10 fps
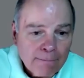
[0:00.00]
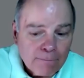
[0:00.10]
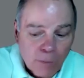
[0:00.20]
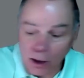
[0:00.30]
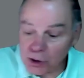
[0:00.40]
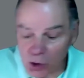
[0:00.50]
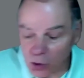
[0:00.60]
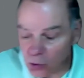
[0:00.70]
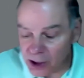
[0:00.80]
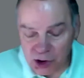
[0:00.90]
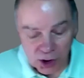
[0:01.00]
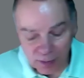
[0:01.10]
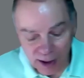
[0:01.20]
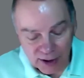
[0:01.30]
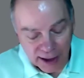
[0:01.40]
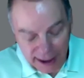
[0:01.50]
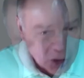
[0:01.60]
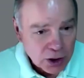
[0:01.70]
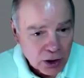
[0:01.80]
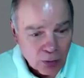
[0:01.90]
Well, there's no question about that.
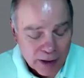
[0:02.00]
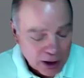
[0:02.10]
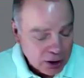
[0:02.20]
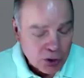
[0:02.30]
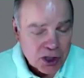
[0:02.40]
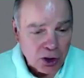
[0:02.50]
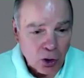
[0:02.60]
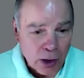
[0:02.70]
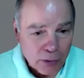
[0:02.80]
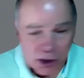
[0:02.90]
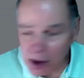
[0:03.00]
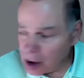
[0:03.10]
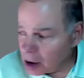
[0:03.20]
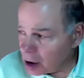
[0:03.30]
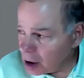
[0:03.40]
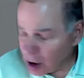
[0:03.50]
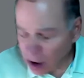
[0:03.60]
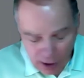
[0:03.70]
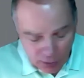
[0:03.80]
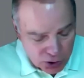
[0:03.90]
And, you know, many years ago, I
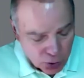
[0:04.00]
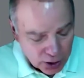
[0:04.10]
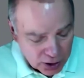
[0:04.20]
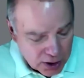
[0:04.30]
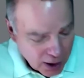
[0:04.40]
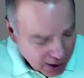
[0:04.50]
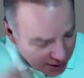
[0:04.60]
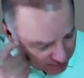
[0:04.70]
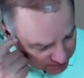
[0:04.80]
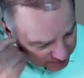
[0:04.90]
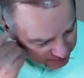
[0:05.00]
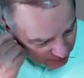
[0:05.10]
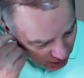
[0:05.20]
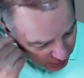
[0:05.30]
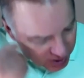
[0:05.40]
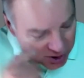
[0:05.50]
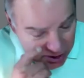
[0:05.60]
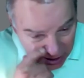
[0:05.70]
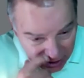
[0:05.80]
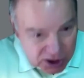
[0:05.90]
was doing a
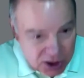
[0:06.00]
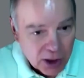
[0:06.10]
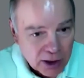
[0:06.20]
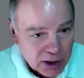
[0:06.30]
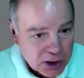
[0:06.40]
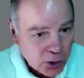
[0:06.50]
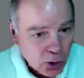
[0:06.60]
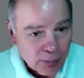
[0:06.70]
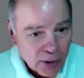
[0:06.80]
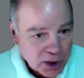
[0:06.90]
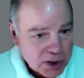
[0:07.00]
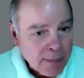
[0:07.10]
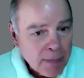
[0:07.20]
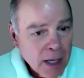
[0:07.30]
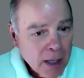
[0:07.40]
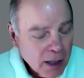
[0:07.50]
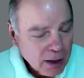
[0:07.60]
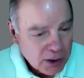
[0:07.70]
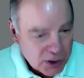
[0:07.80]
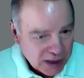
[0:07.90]
business case study at Starbucks
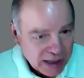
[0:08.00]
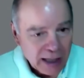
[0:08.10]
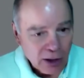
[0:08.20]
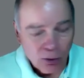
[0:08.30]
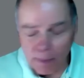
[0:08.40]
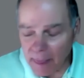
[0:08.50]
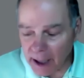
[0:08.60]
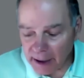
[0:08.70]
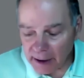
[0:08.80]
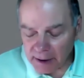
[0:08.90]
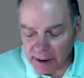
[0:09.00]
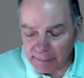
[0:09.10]
in Seattle. And